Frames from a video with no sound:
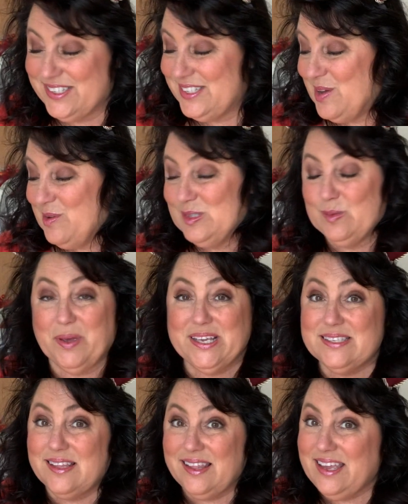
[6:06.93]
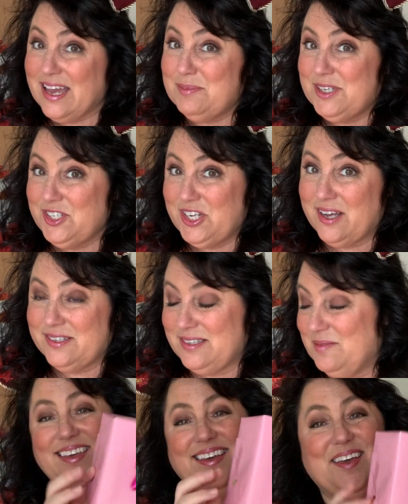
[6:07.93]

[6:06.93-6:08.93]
So it's basically up to Jasem.